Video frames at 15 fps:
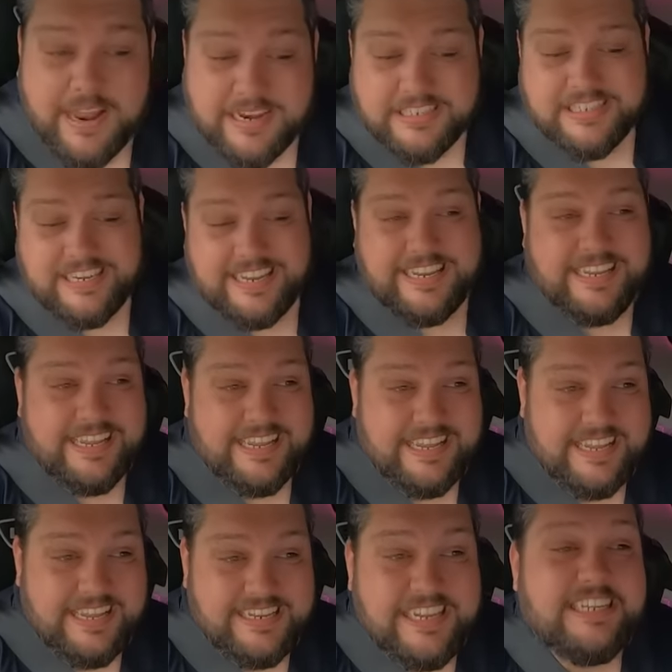actually
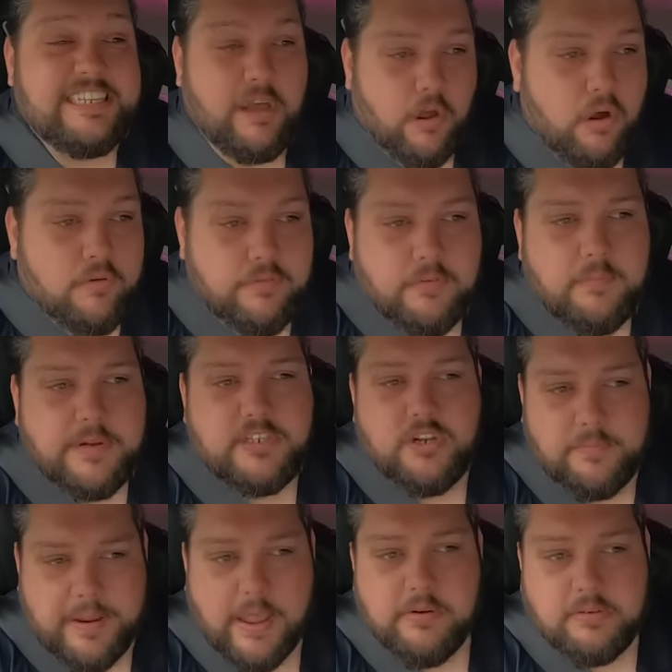get it off, we should
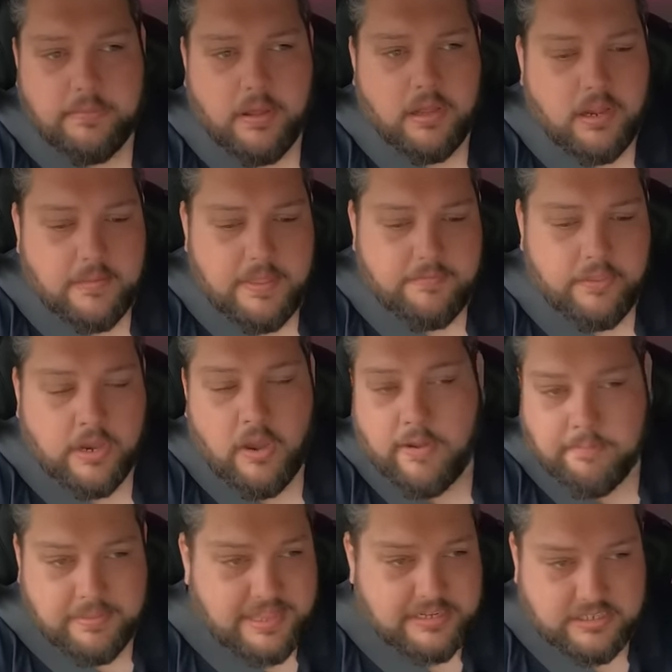be able to park up there for the night,
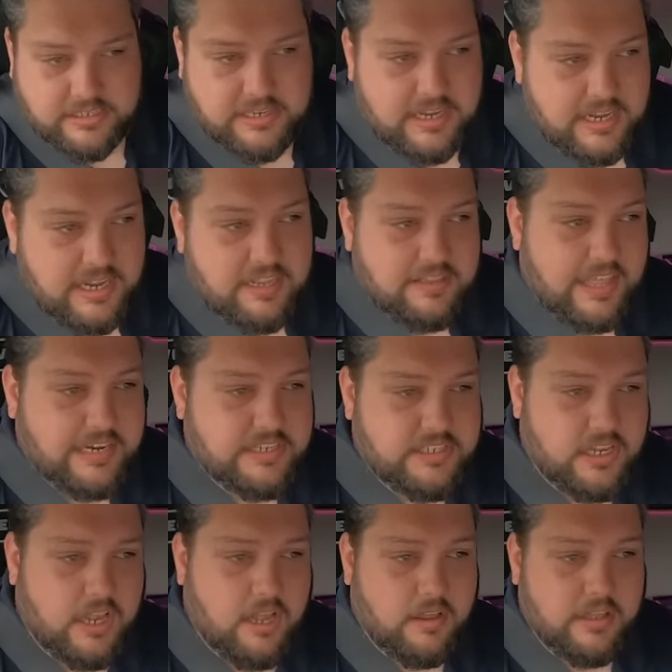but that's
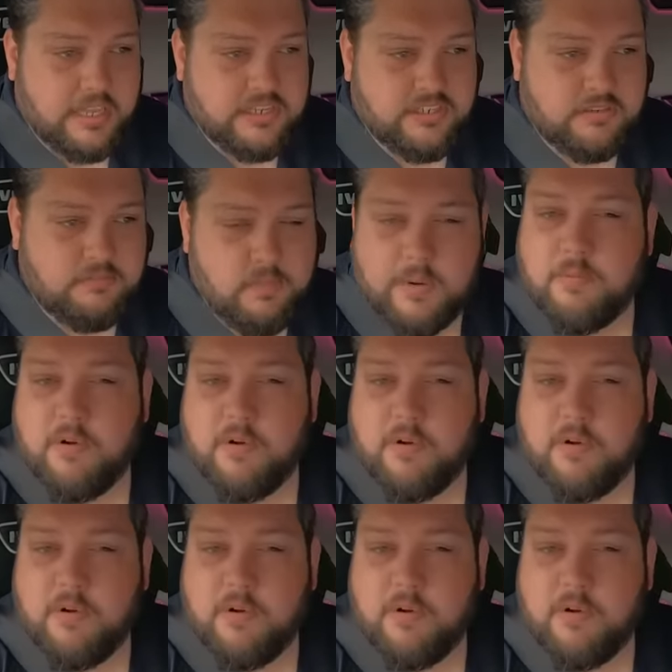we'll